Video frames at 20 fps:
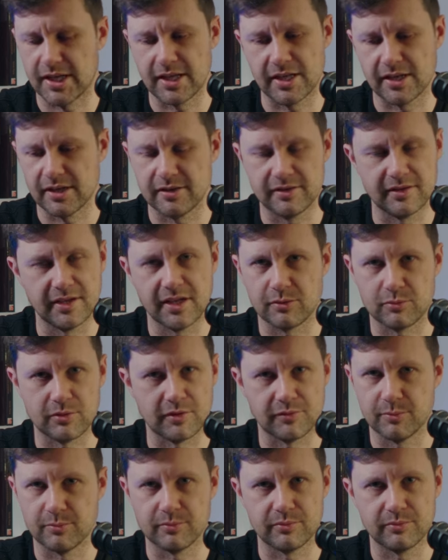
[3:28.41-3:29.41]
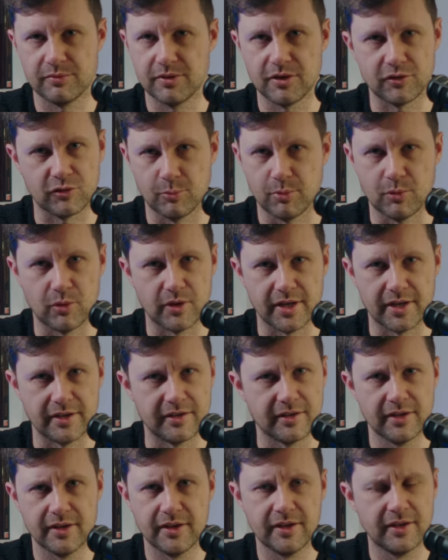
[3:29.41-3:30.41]
and neither of them
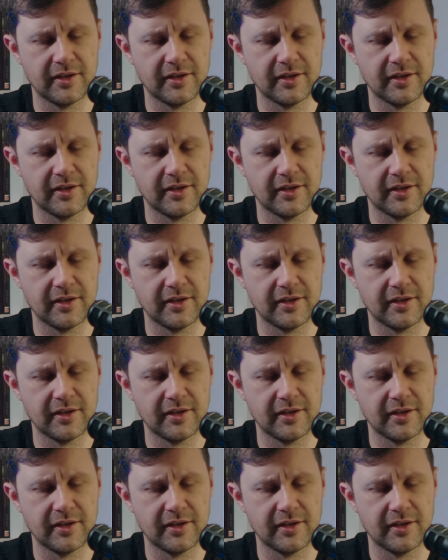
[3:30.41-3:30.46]
disappointed.